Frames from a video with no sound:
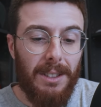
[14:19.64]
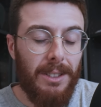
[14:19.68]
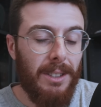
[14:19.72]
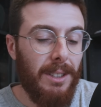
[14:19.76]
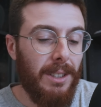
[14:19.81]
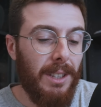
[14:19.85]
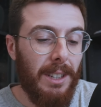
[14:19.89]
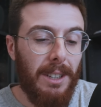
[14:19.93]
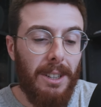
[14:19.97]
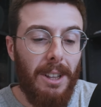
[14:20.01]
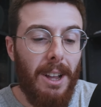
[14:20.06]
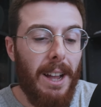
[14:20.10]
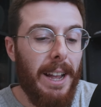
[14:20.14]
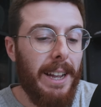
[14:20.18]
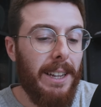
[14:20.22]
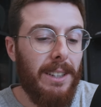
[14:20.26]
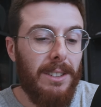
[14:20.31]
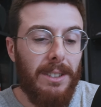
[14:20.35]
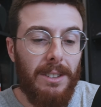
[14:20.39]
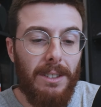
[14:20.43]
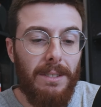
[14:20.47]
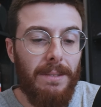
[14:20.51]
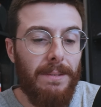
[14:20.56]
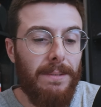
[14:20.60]
to the
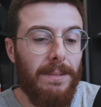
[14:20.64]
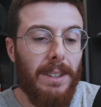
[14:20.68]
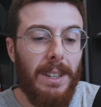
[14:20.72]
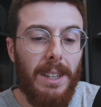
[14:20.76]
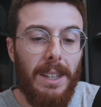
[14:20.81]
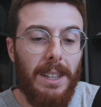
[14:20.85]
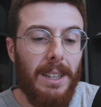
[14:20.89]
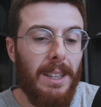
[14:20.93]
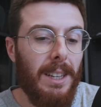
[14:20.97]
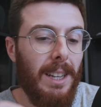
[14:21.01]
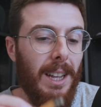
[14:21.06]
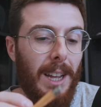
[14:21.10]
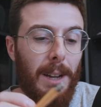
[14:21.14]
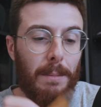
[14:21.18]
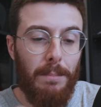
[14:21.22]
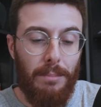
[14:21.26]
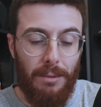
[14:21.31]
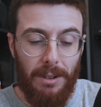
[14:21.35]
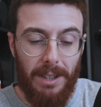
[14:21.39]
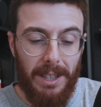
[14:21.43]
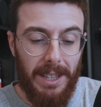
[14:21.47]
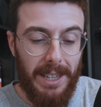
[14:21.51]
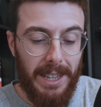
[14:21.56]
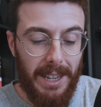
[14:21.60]
likes of
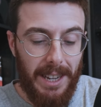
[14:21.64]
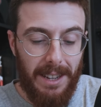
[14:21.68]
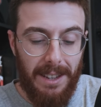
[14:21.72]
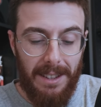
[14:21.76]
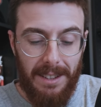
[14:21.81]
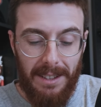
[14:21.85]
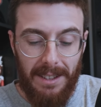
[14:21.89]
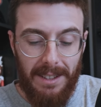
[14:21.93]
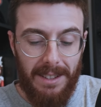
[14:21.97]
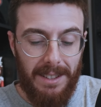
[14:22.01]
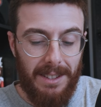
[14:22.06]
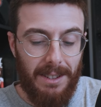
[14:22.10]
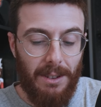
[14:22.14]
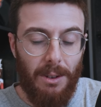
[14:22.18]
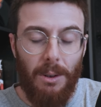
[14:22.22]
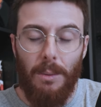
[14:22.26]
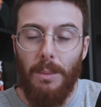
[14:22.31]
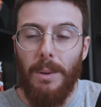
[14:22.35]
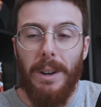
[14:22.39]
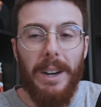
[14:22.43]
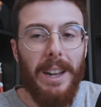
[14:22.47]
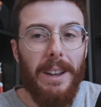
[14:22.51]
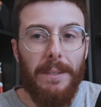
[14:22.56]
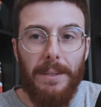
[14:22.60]
Aprilia
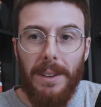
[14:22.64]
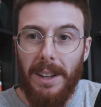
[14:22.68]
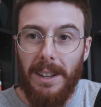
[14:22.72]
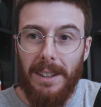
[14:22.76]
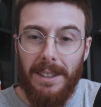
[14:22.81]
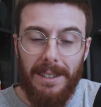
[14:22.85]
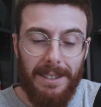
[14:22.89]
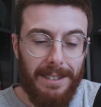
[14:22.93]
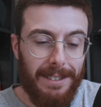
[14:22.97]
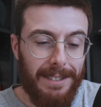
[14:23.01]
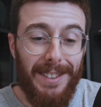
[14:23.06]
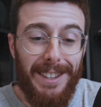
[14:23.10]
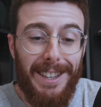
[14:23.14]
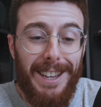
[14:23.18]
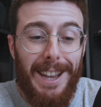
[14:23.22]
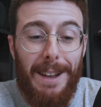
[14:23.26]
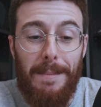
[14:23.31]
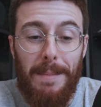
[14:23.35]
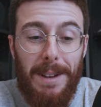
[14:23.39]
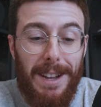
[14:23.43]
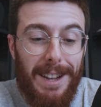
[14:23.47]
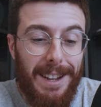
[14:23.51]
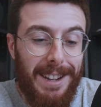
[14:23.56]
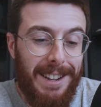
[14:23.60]
or whatever,
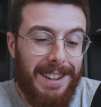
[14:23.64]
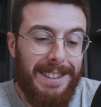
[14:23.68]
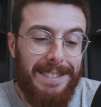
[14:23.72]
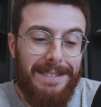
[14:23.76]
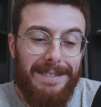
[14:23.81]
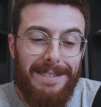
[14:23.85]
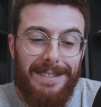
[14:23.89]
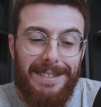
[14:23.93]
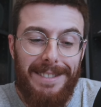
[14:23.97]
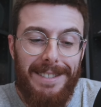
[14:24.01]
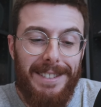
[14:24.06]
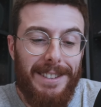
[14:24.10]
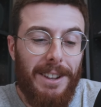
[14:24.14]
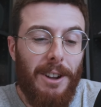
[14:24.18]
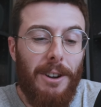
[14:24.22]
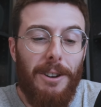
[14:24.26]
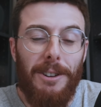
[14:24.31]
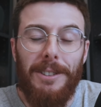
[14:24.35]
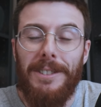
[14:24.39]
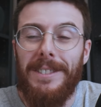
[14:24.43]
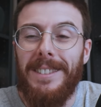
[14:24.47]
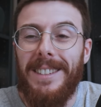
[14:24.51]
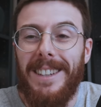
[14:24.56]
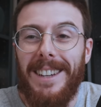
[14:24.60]
Yamaha,
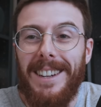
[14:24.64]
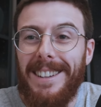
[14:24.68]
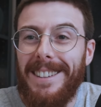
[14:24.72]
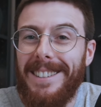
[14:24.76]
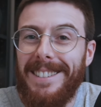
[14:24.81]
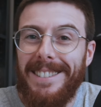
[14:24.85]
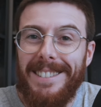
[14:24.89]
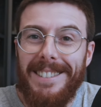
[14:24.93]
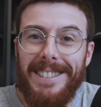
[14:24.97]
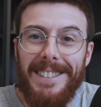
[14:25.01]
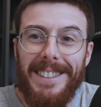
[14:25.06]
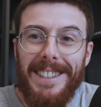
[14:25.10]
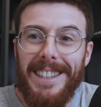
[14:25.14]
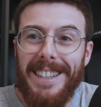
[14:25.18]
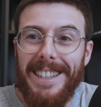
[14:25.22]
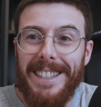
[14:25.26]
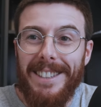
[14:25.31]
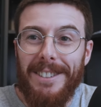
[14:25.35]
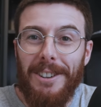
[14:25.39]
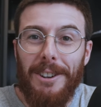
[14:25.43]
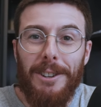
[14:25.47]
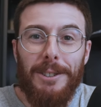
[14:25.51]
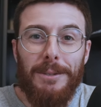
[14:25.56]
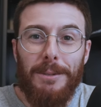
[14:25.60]
Honda
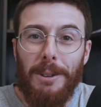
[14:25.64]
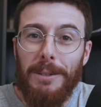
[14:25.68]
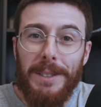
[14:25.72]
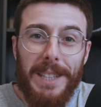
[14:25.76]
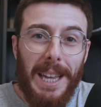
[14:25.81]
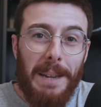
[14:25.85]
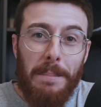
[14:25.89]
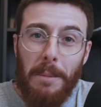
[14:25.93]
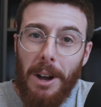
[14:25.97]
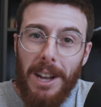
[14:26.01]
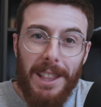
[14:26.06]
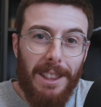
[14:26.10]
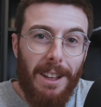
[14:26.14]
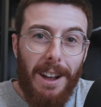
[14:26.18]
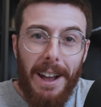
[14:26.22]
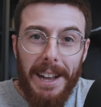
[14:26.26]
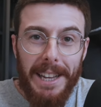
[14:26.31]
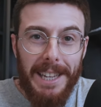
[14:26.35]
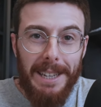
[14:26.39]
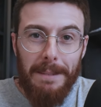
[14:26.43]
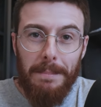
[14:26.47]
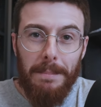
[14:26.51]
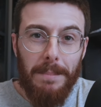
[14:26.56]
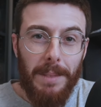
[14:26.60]
in those roles. They might
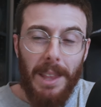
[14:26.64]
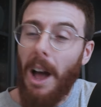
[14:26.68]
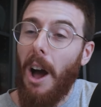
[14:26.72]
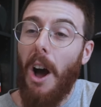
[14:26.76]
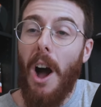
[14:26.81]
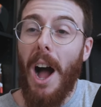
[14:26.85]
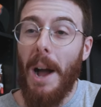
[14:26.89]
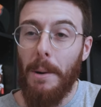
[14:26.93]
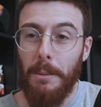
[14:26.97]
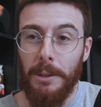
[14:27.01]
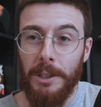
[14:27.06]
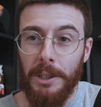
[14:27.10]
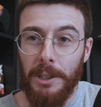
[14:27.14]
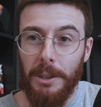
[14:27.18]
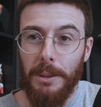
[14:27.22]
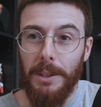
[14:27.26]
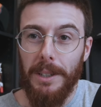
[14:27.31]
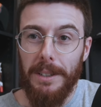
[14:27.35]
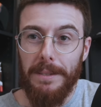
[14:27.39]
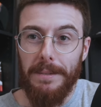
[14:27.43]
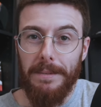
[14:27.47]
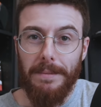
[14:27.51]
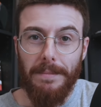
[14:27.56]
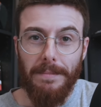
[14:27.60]
like him. I wouldn't do
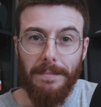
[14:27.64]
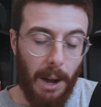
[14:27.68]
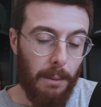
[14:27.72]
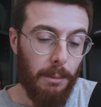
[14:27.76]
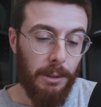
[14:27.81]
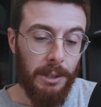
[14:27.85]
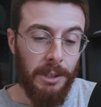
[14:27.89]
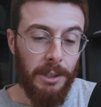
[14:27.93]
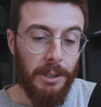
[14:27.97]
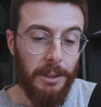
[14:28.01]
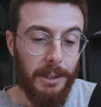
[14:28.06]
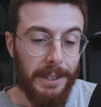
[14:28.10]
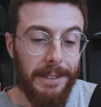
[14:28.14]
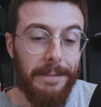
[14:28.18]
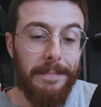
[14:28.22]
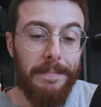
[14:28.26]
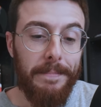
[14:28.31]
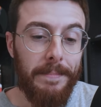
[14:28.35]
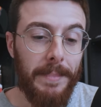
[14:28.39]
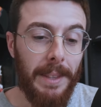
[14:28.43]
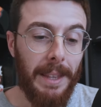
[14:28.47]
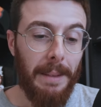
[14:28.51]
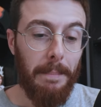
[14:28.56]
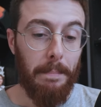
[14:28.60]
it. I wouldn't do it.
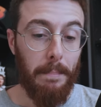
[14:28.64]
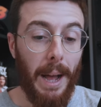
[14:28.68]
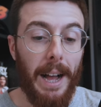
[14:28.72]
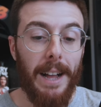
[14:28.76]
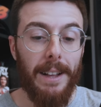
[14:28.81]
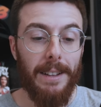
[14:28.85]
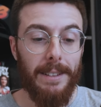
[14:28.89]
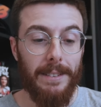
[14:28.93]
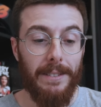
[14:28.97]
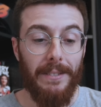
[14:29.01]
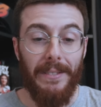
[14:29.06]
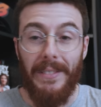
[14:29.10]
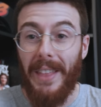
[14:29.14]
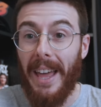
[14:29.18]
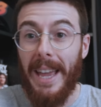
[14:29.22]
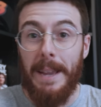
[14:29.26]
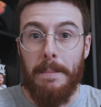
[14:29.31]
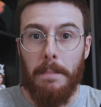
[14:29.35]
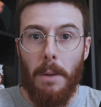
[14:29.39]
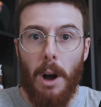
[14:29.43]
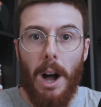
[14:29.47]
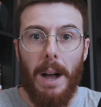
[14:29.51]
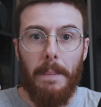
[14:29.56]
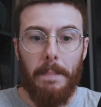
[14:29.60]
But
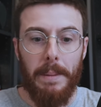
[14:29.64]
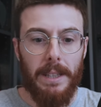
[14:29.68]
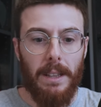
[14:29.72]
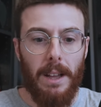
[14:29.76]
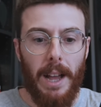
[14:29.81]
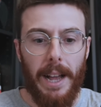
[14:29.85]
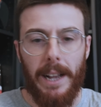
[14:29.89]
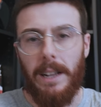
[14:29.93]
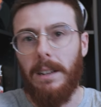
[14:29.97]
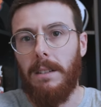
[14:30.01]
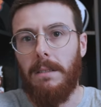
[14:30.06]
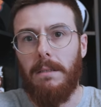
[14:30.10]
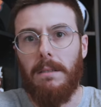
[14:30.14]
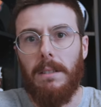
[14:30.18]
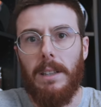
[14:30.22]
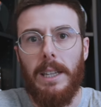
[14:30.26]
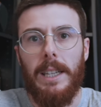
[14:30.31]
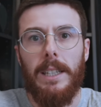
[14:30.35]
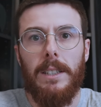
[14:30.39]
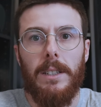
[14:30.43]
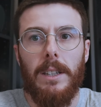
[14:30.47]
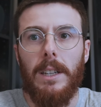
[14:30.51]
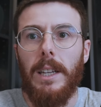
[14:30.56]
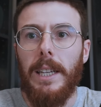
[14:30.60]
they might be like,
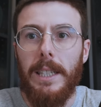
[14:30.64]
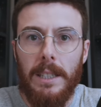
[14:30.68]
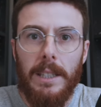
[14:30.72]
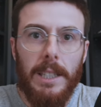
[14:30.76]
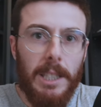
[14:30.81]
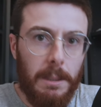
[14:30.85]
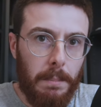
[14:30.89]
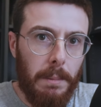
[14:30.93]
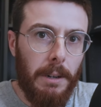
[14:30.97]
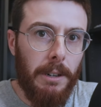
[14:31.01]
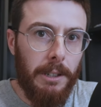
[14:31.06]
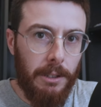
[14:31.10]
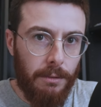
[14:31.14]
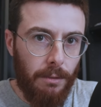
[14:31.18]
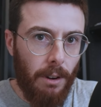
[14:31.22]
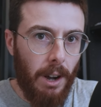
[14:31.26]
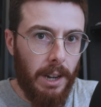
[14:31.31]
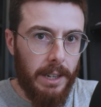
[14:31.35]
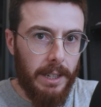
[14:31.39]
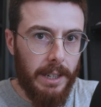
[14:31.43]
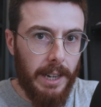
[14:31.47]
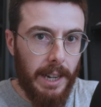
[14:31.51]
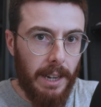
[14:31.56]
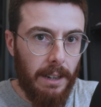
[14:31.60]
he's an experienced
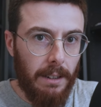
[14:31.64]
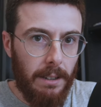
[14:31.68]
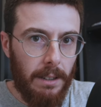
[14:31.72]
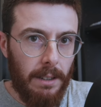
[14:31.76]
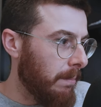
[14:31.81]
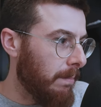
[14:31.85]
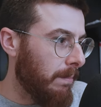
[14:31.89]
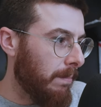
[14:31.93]
rider now.